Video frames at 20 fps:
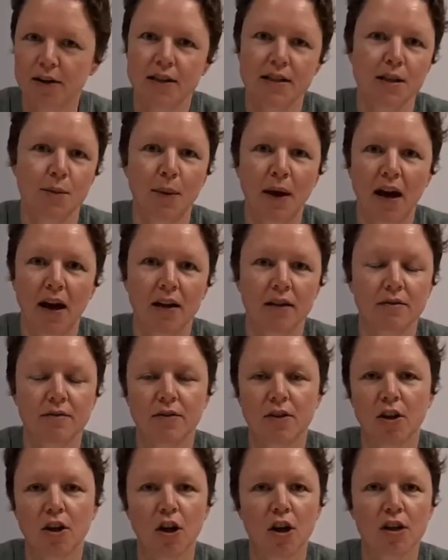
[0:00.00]
is about,
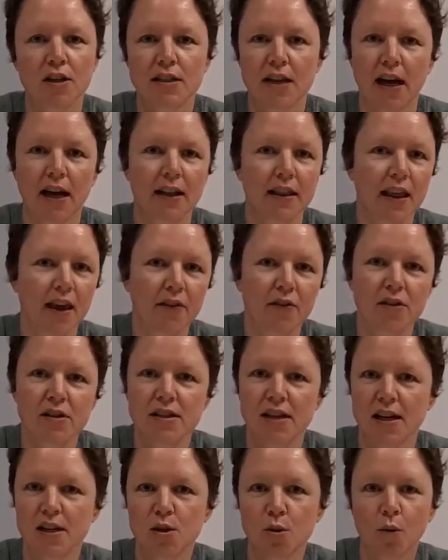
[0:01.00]
you know, day 11,
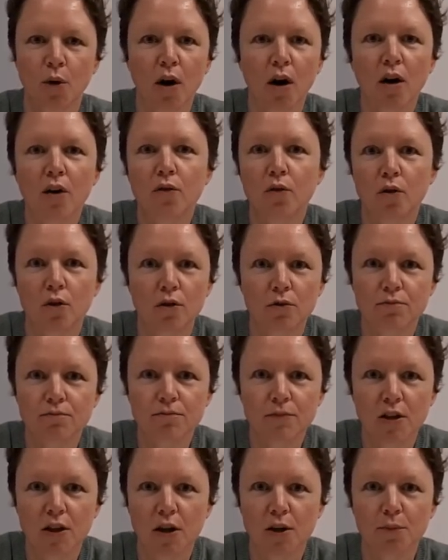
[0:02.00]
day 12, or,
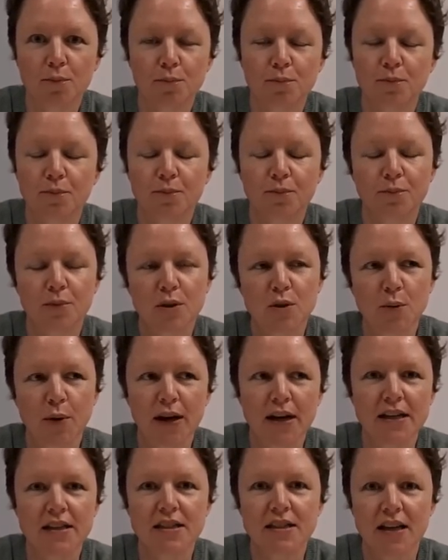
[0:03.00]
you know,
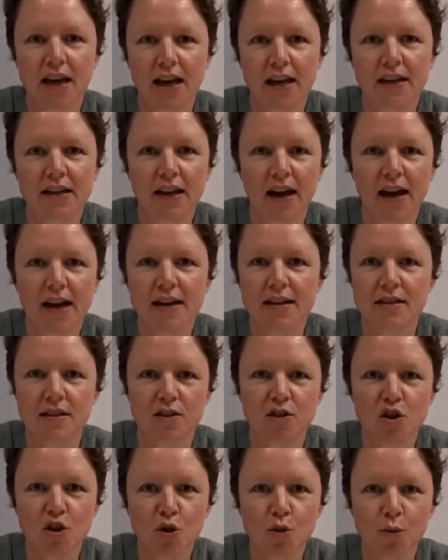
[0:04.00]
between 10 days
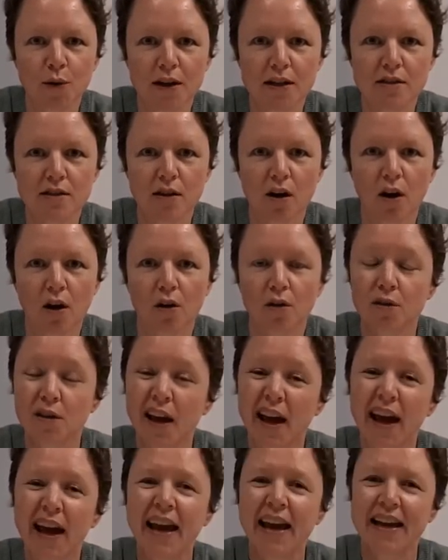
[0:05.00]
and 2 weeks old,
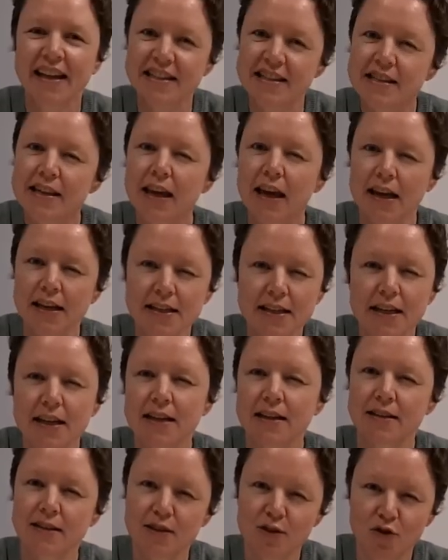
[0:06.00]
it's
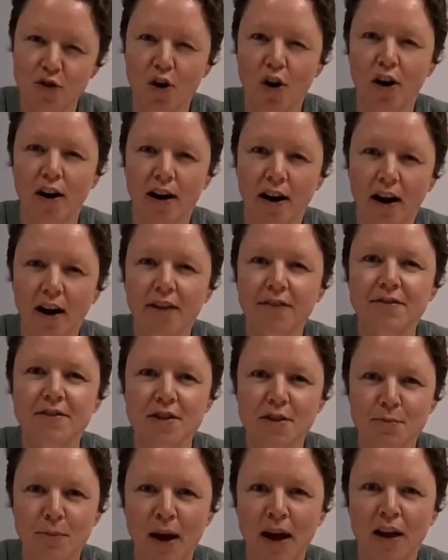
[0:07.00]
getting strong enough
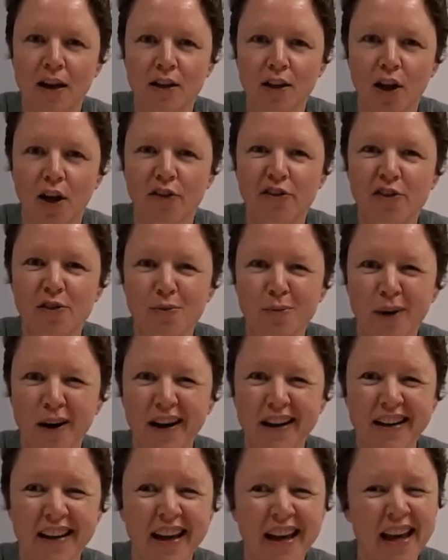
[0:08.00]
to make a loaf of
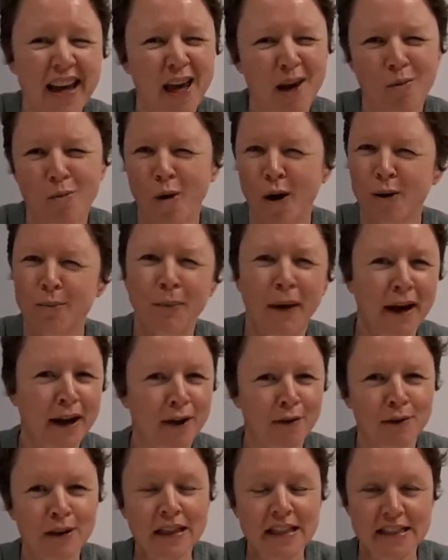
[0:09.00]
bread. It won't make a
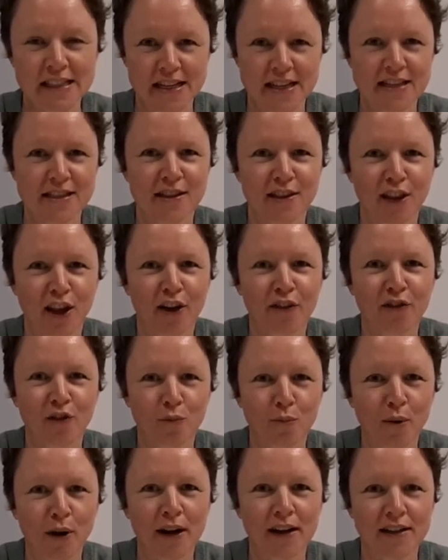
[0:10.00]
really decent loaf of
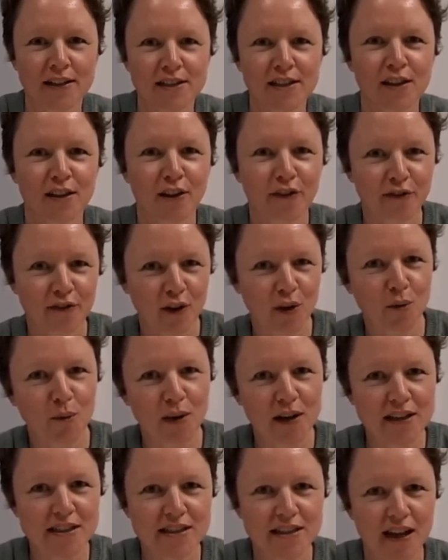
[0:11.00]
bread until a few
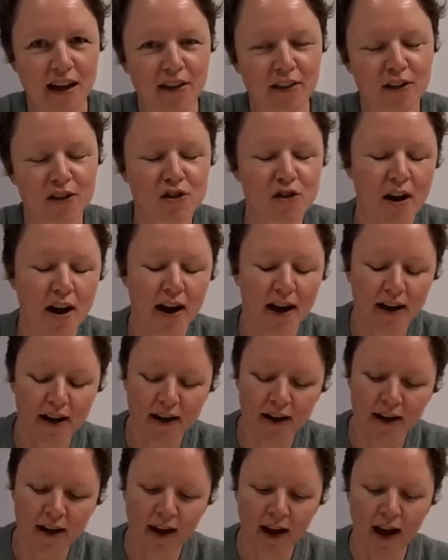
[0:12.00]
weeks down the track,
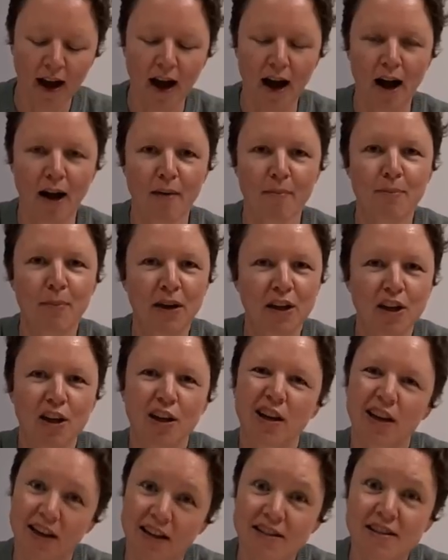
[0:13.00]
but you
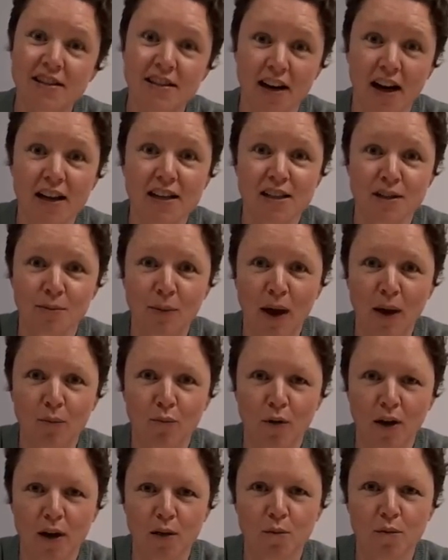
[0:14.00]
can start to make
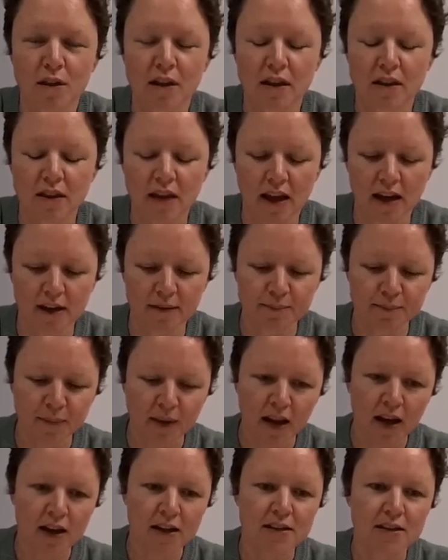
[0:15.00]
bread with it then.
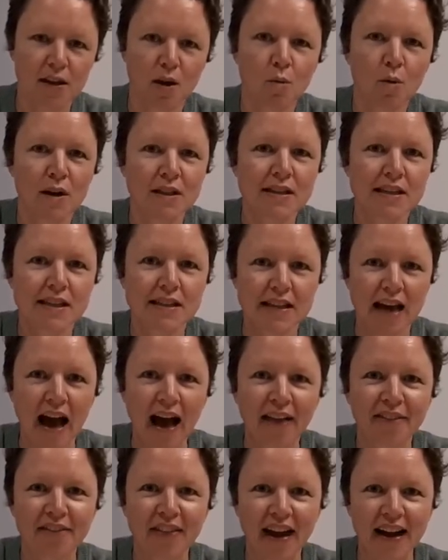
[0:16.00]
So once it's
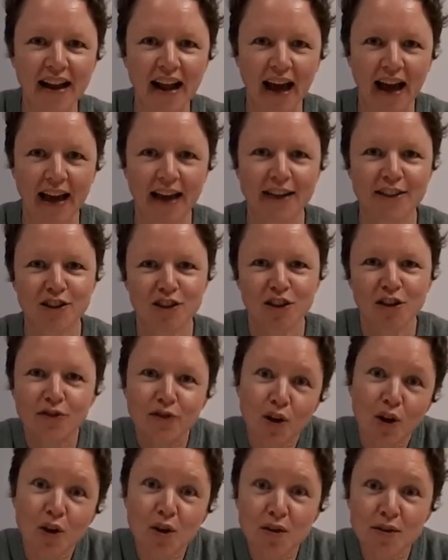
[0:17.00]
at that age and you've
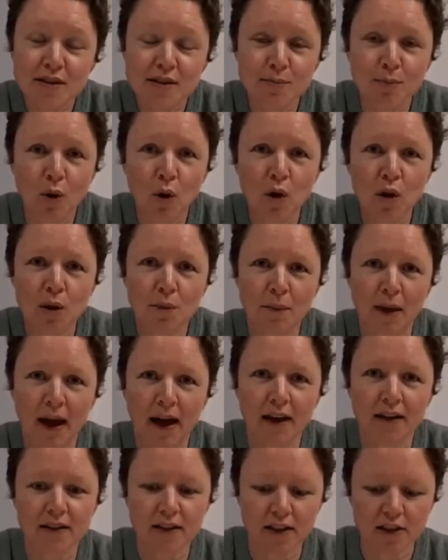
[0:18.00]
got your small
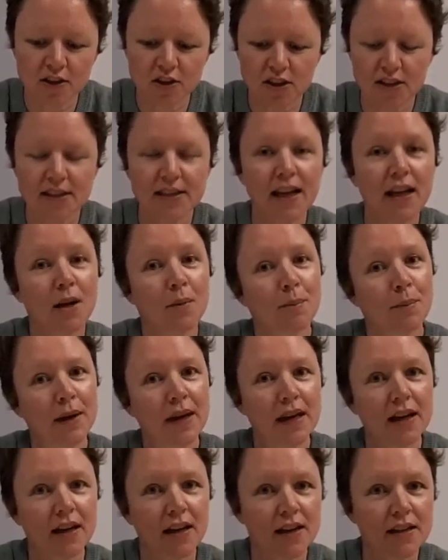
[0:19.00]
amount, just get a
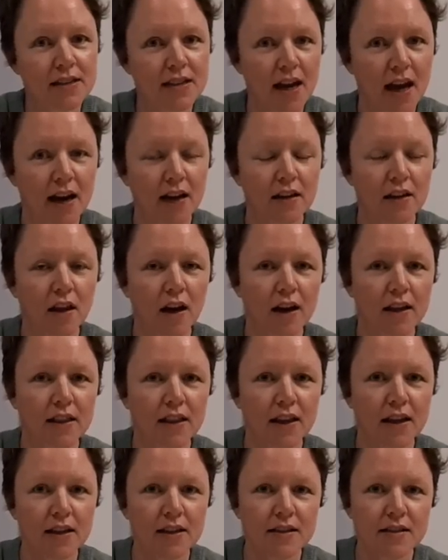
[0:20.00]
bigger container like
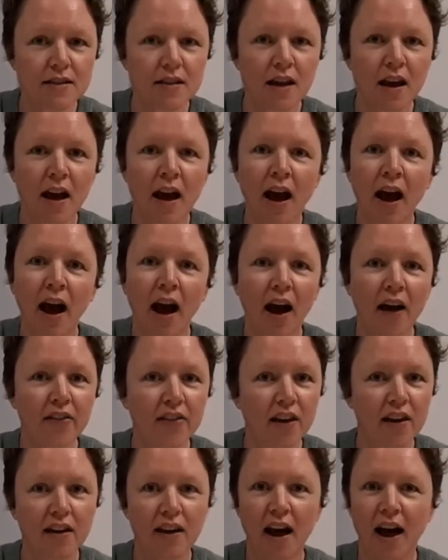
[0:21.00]
this and
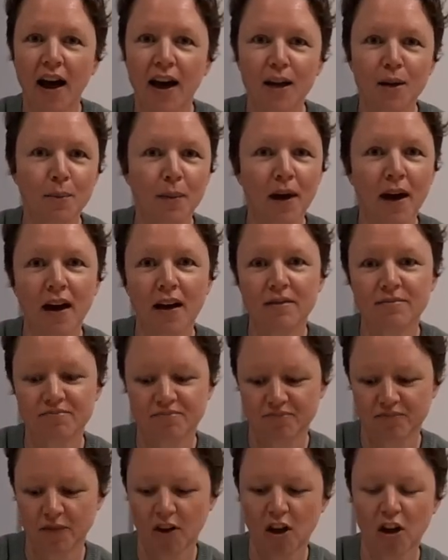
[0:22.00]
then add about,
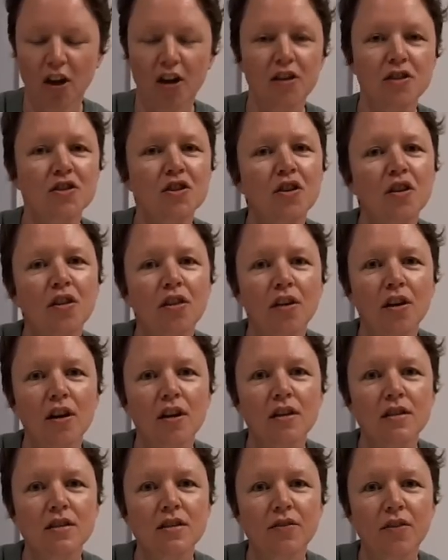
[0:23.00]
you know,
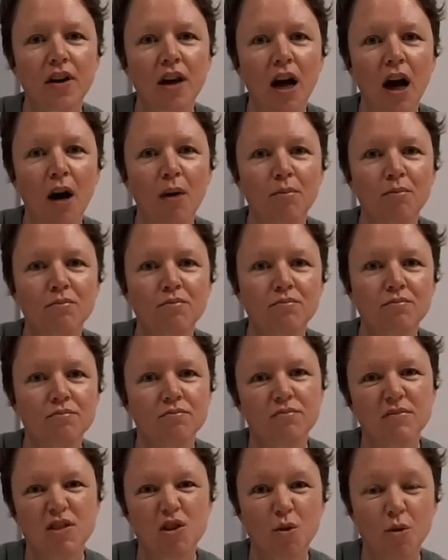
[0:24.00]
2/3 of a cup
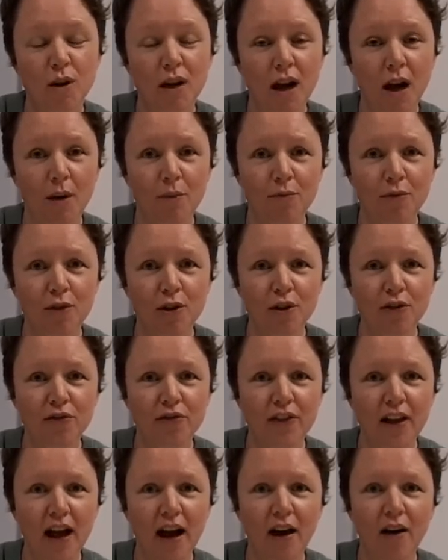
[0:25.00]
to a cupful of
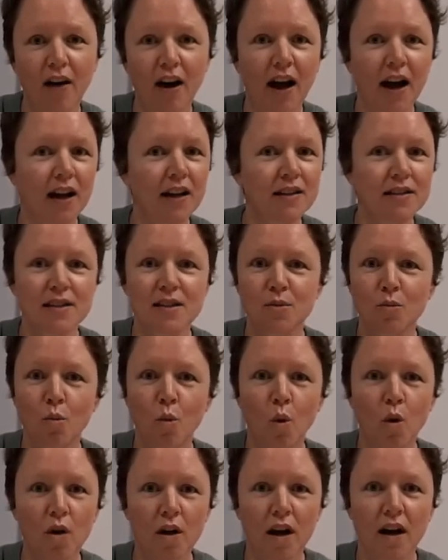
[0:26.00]
flour and some
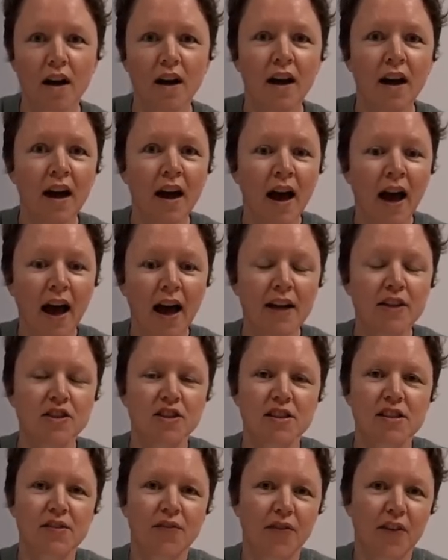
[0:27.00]
water, and
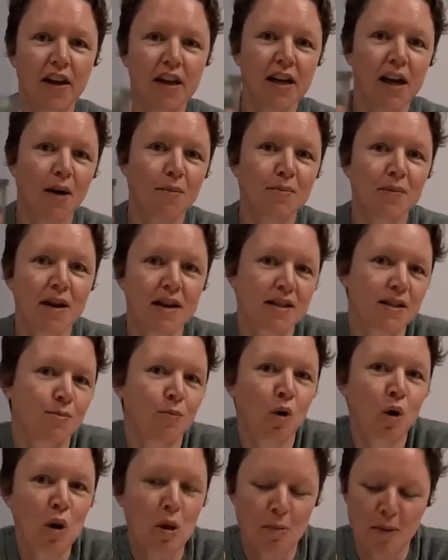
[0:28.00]
just feed up that
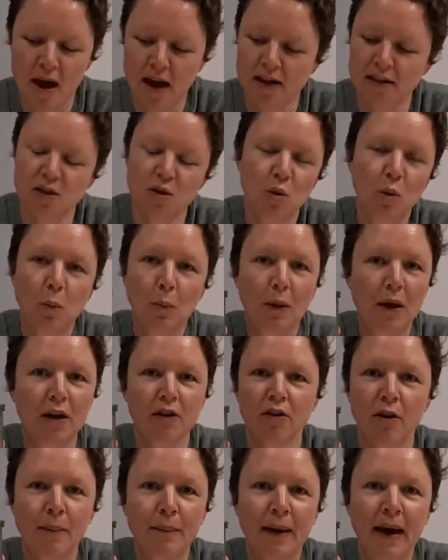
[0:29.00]
small amount into a
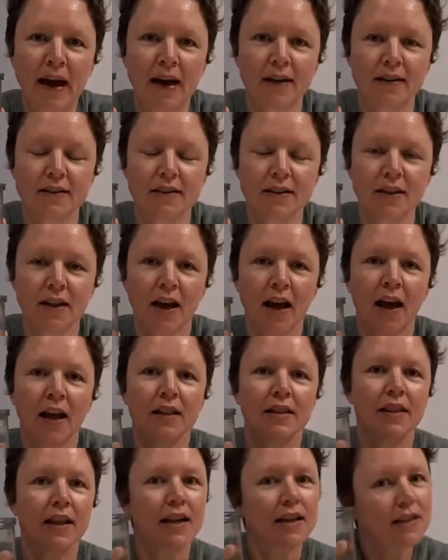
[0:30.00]
bigger amount.
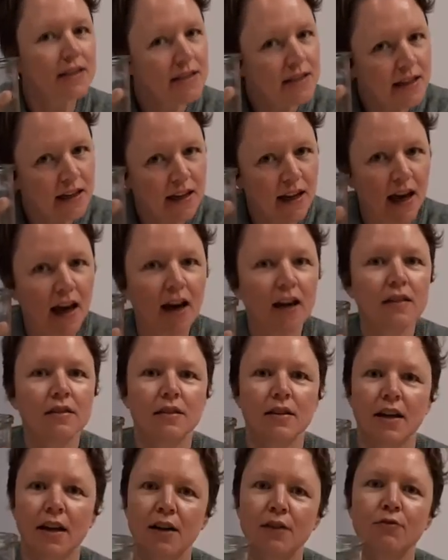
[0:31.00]
Let it sit out,
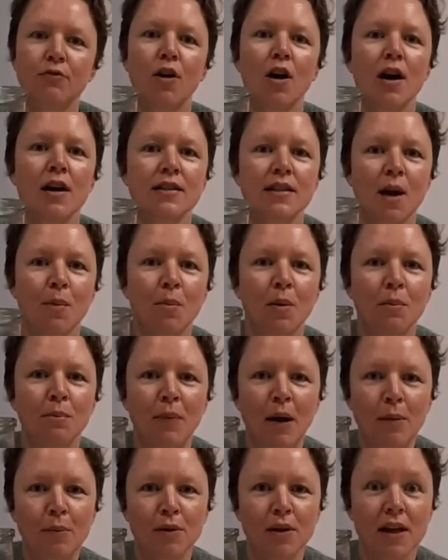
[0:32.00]
let it rise up and
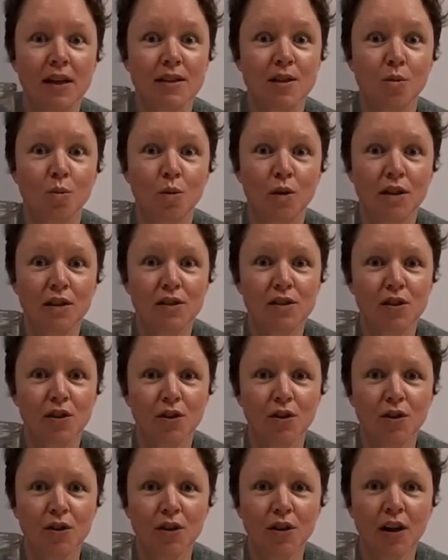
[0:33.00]
bubble as it will
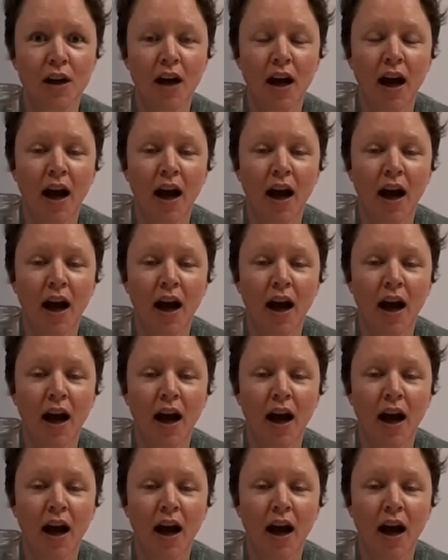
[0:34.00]
do,